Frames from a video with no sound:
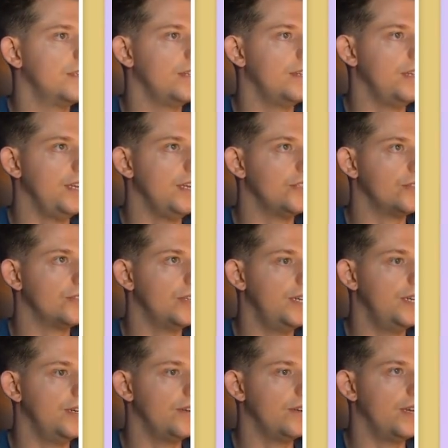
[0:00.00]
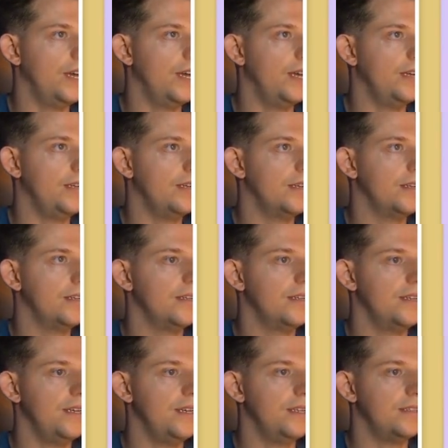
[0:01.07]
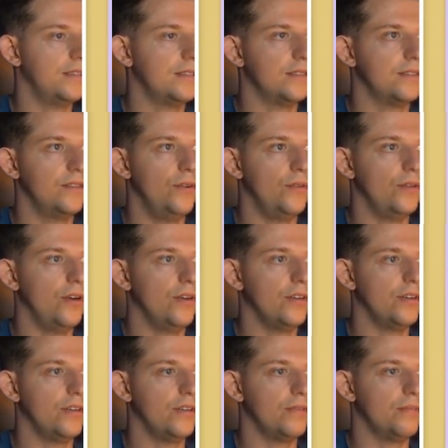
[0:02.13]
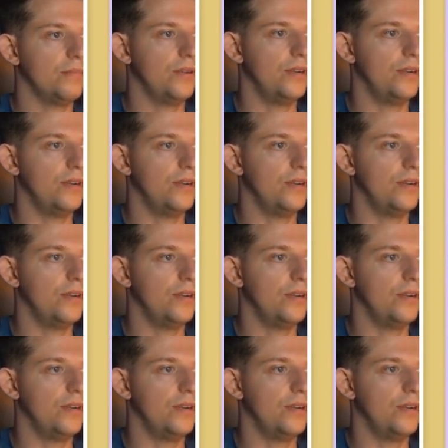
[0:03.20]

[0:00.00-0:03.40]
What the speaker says: link tree. Okay, it's no longer